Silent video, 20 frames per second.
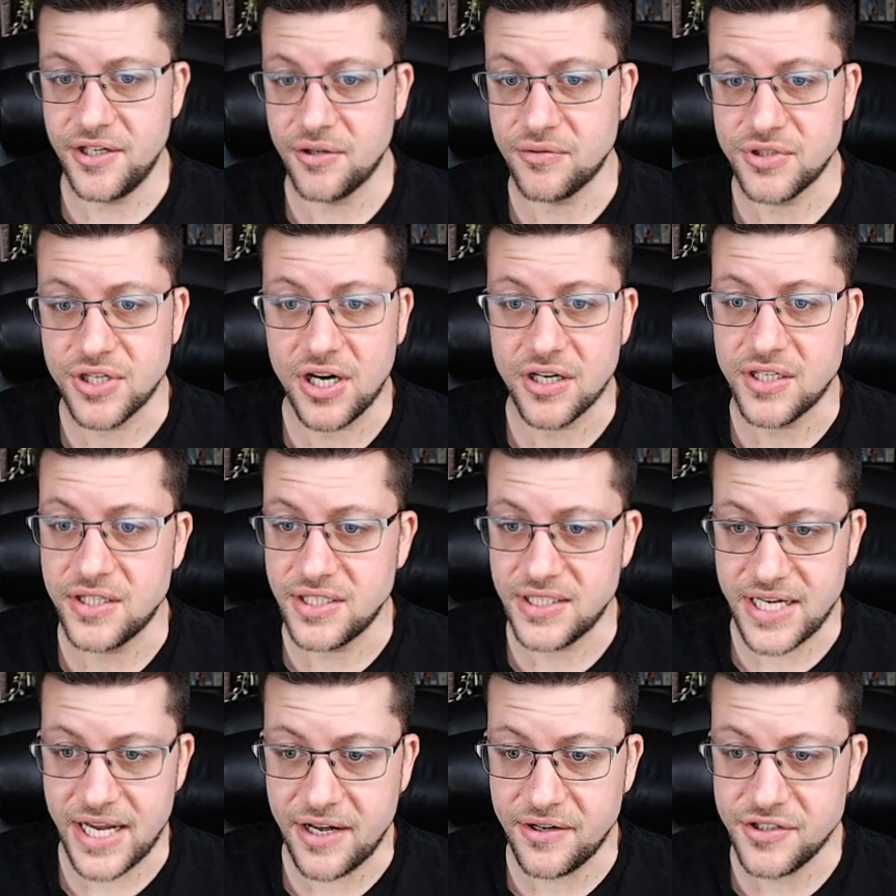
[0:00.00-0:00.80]
talk to
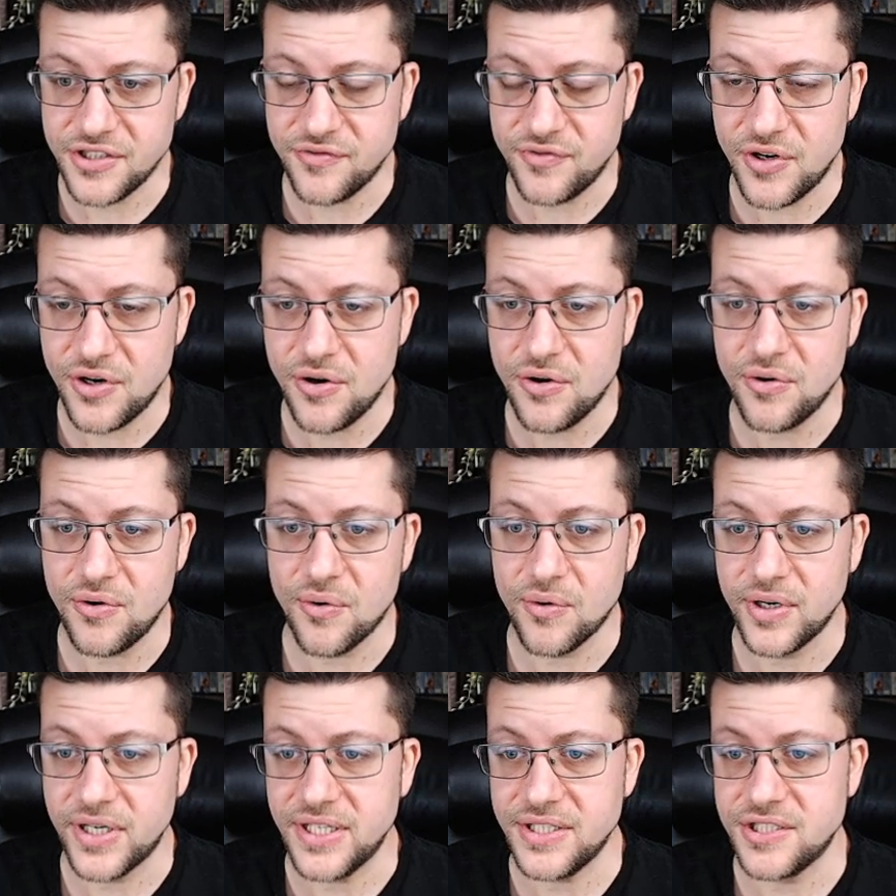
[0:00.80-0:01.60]
the townsfolk
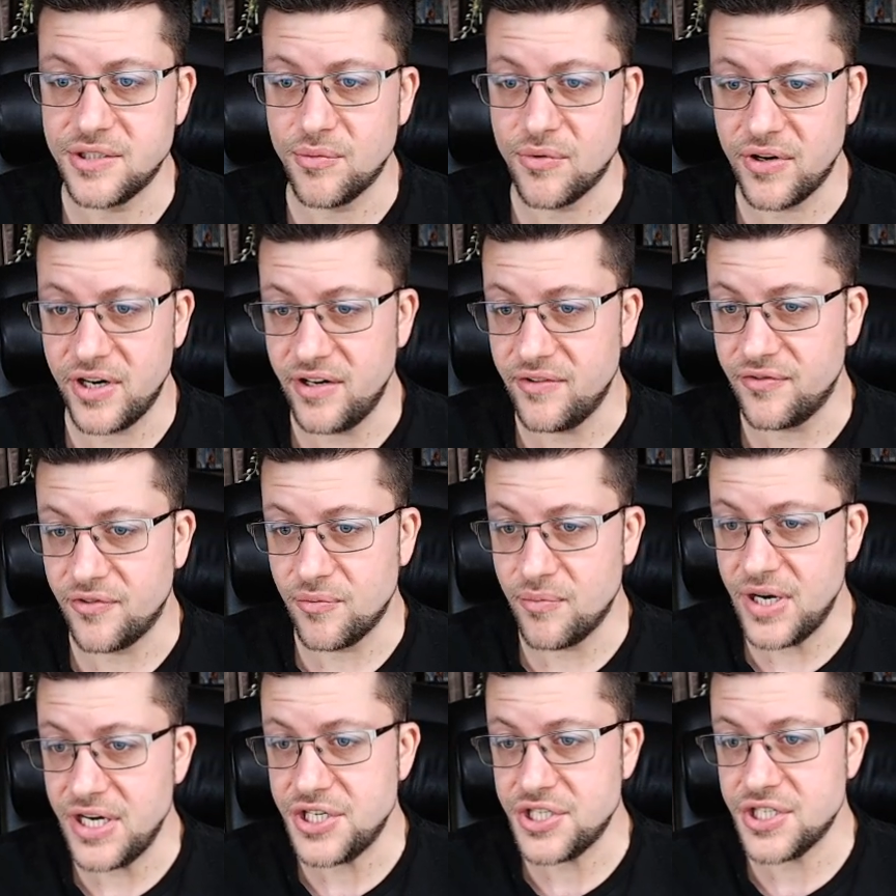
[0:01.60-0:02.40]
or get some more
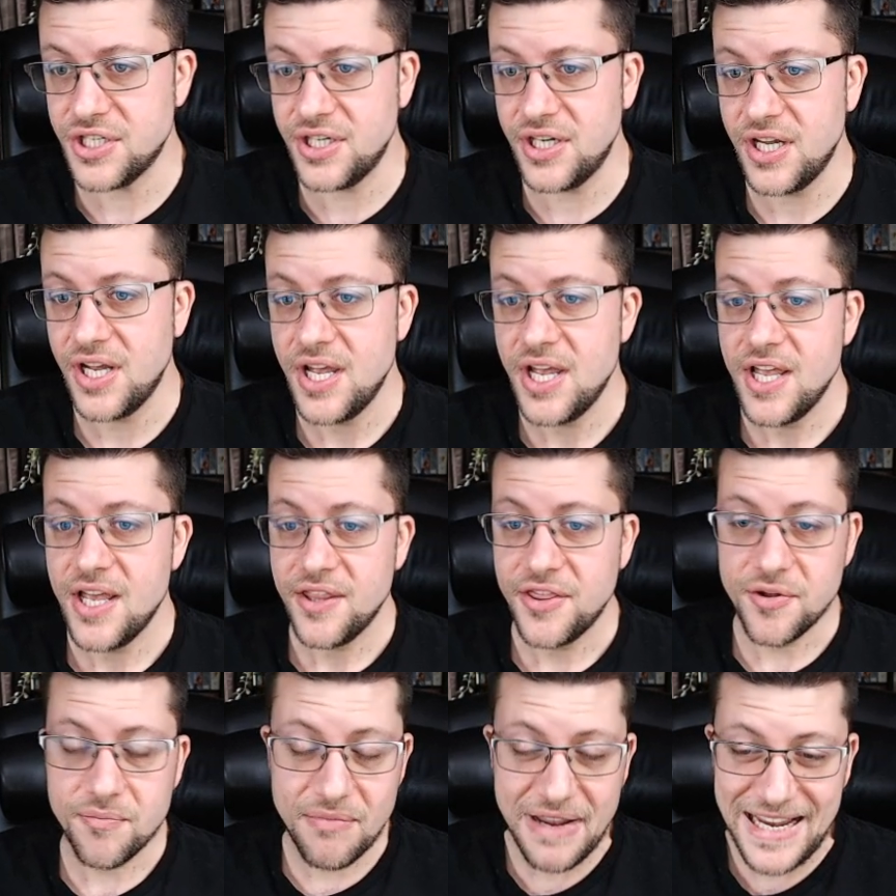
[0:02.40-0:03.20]
information.
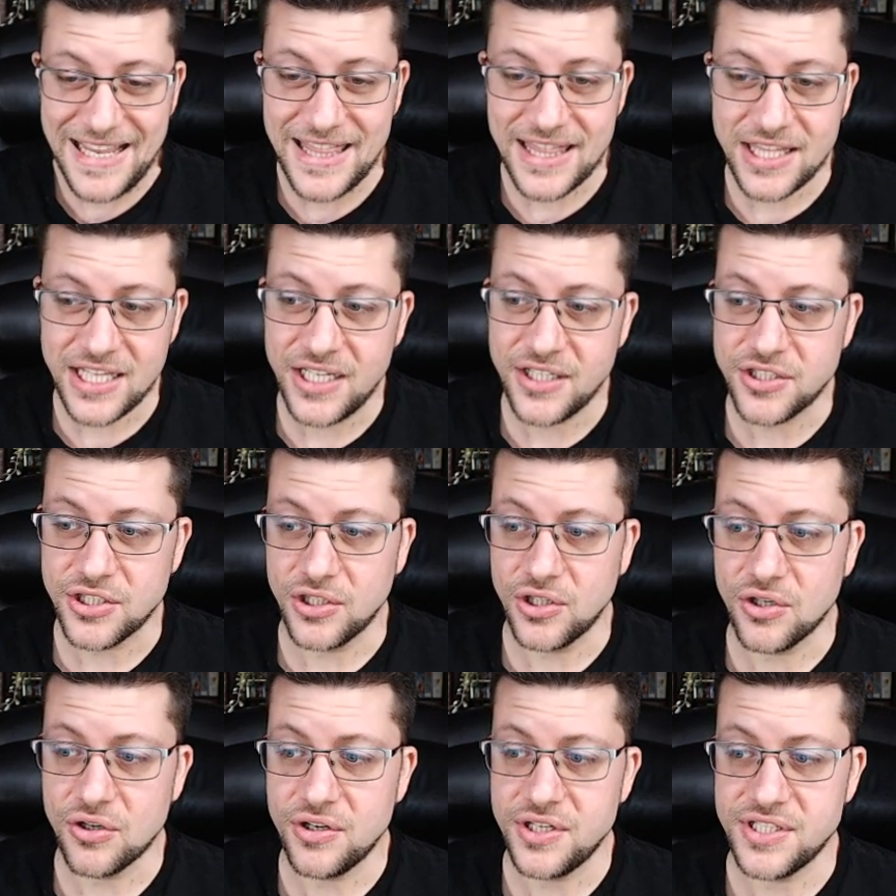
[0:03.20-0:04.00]
The main thing to
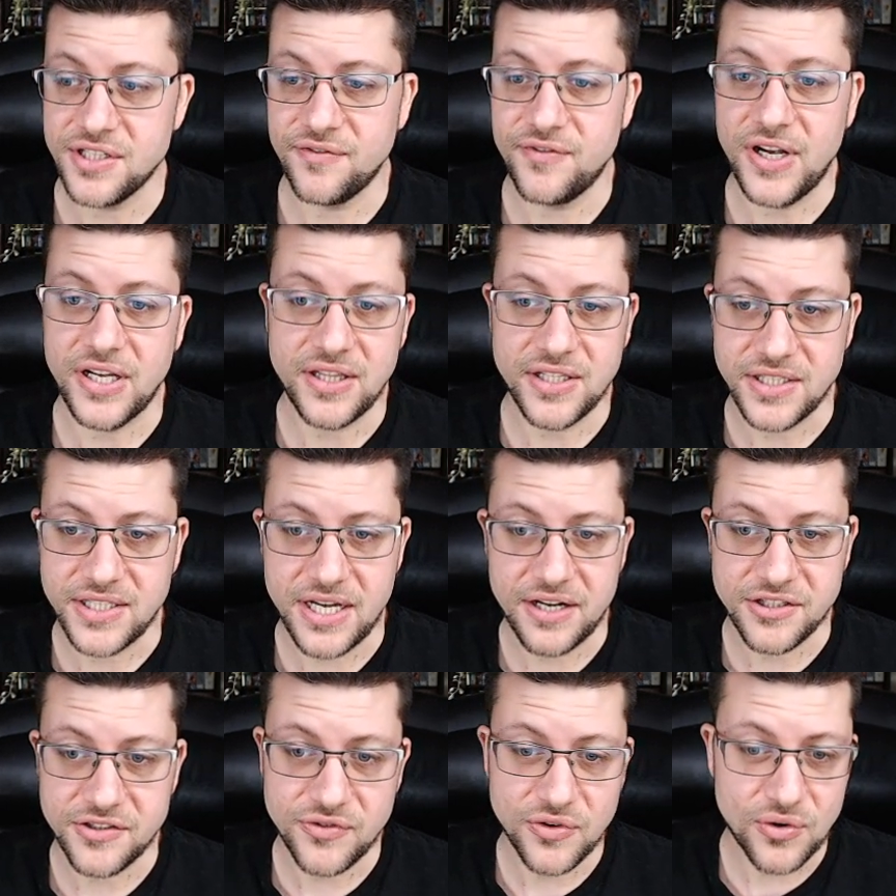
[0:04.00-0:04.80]
learn is the fact that
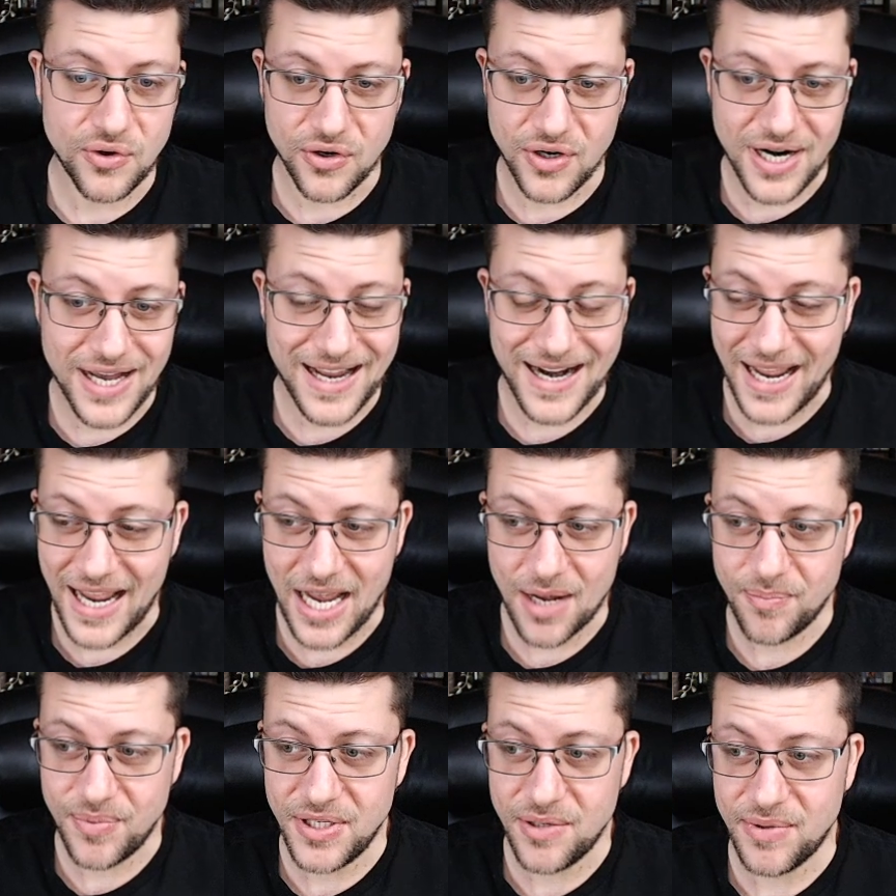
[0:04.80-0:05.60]
townsfolk are not
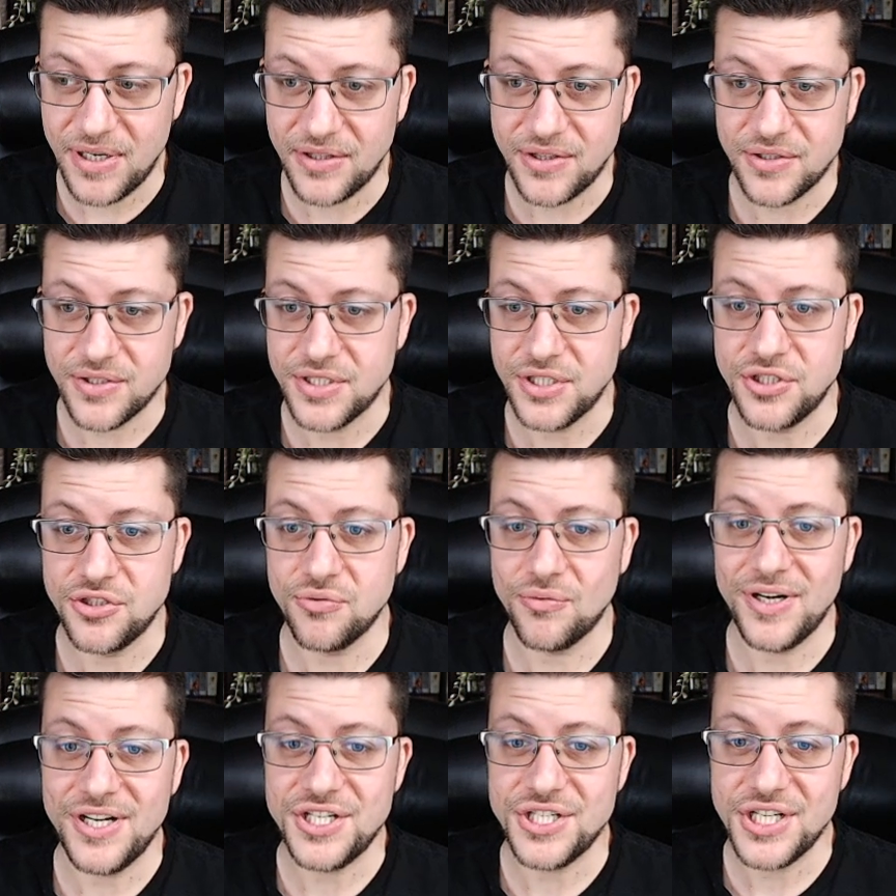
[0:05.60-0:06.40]
happy about their
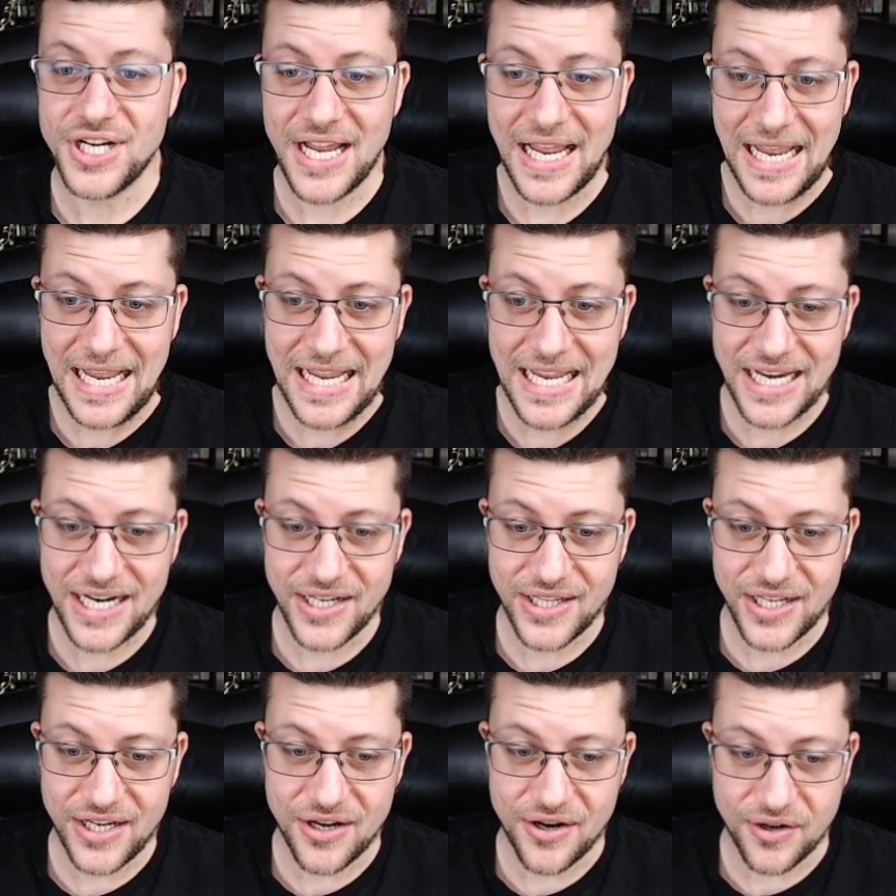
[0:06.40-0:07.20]
situation,
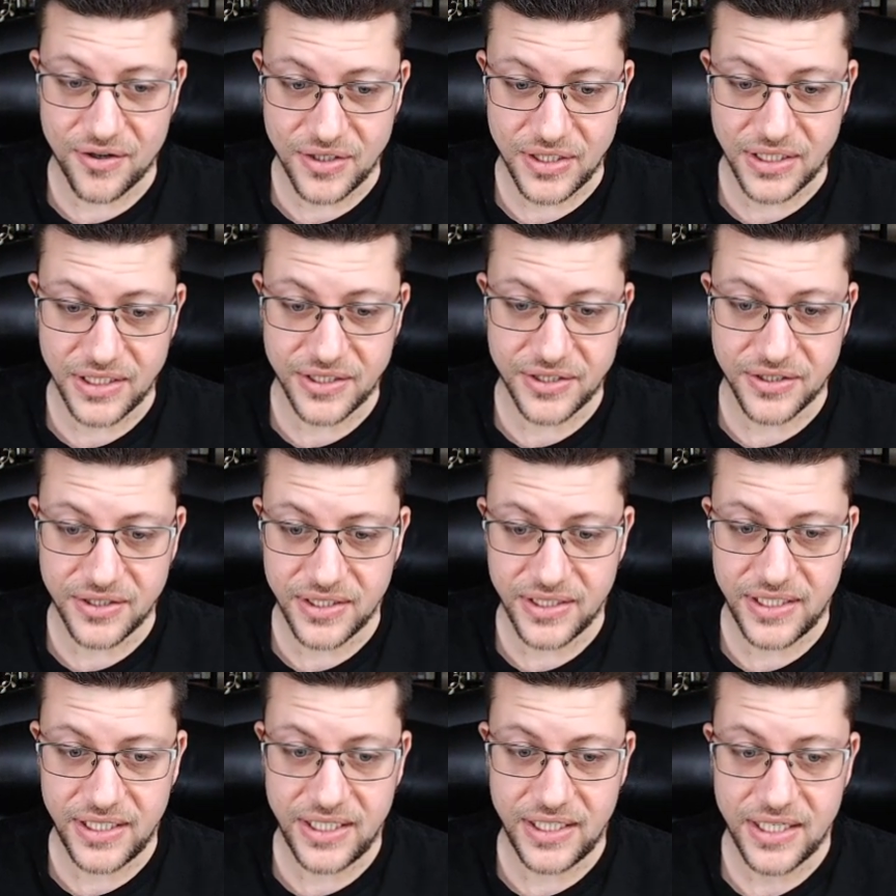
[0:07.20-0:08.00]
and they are
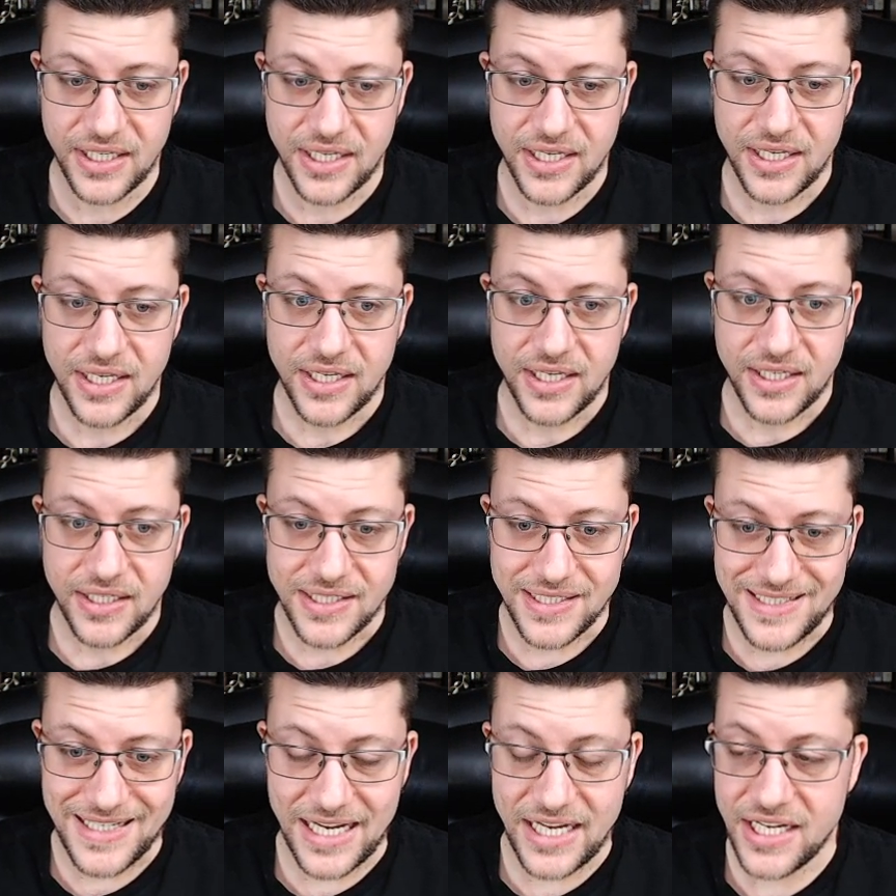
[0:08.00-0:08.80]
literally
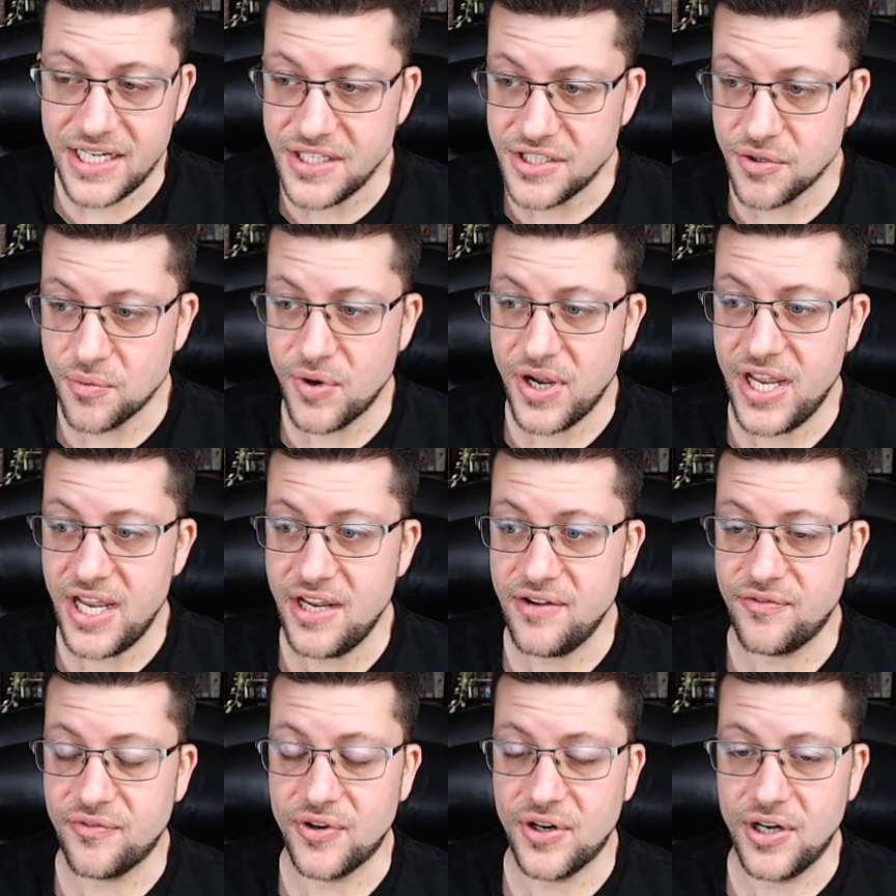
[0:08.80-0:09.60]
days
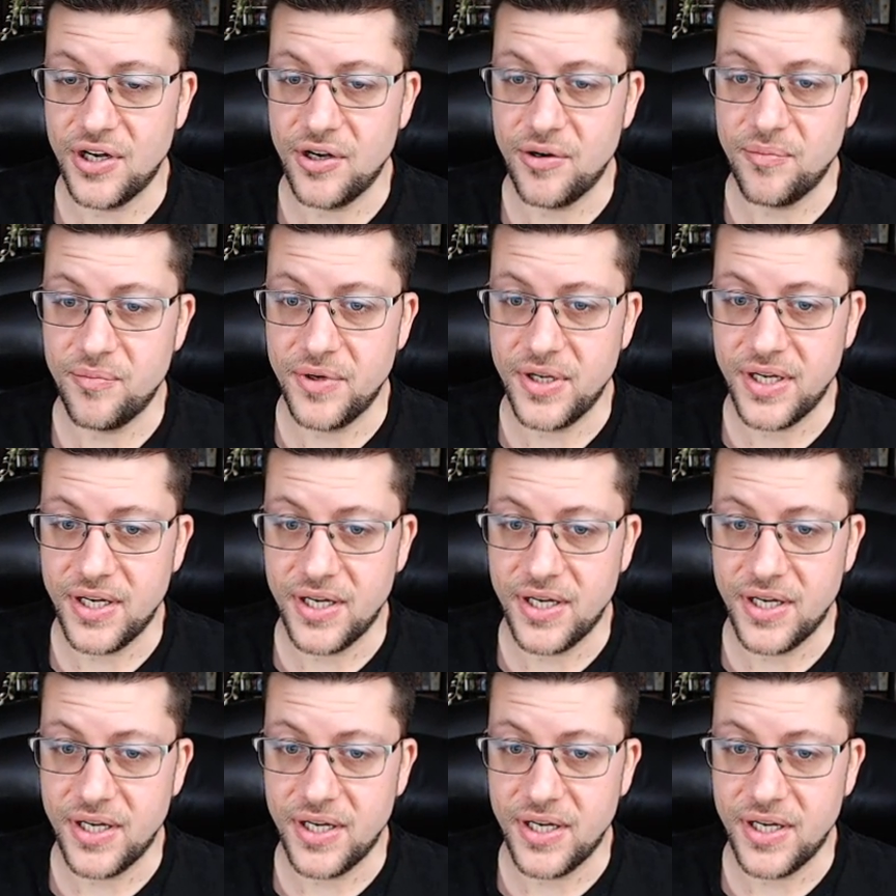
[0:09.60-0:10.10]
away from